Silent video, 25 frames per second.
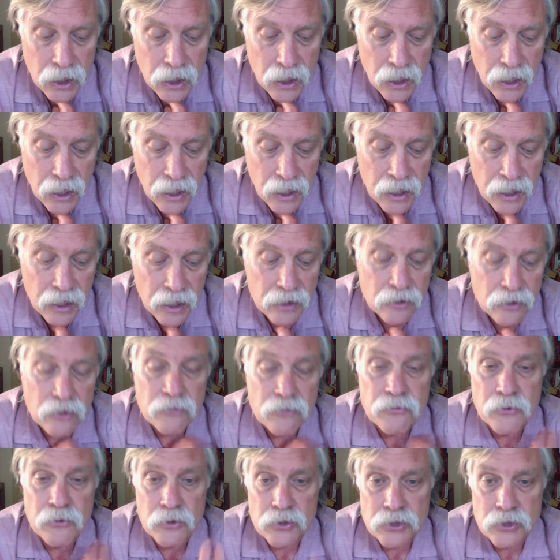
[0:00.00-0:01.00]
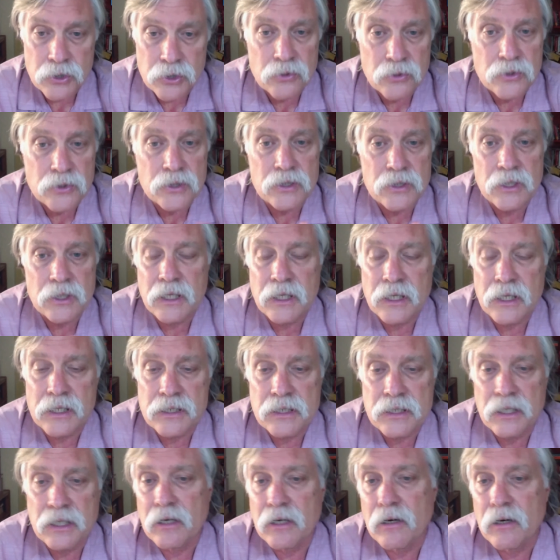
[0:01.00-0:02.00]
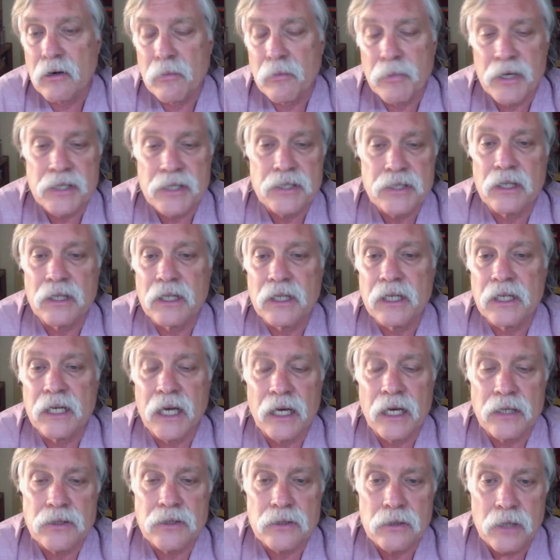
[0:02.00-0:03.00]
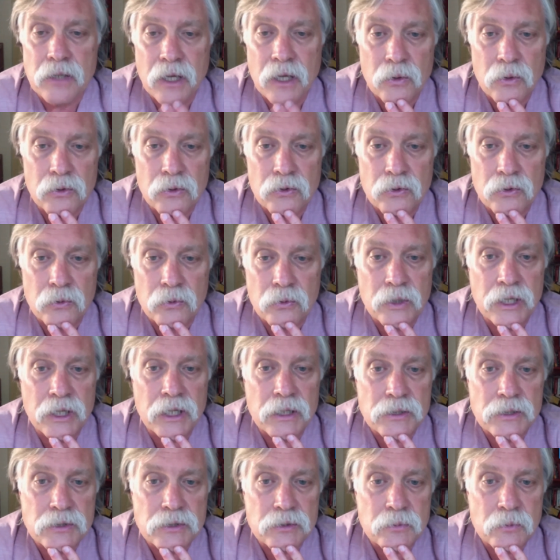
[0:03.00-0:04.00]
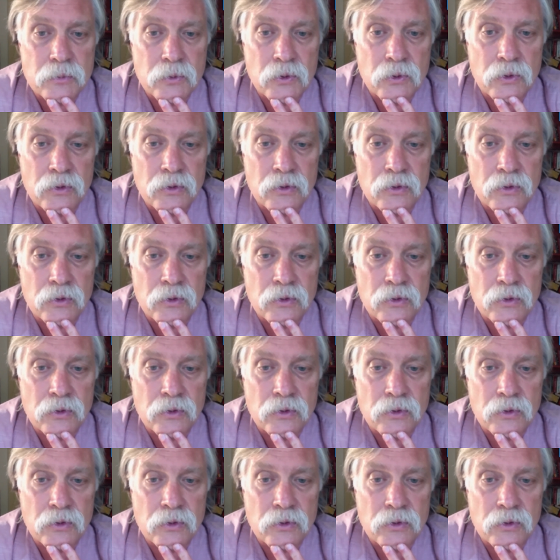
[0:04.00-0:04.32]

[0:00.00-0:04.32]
And the first doses, like I said, are basically canceled now until we get some more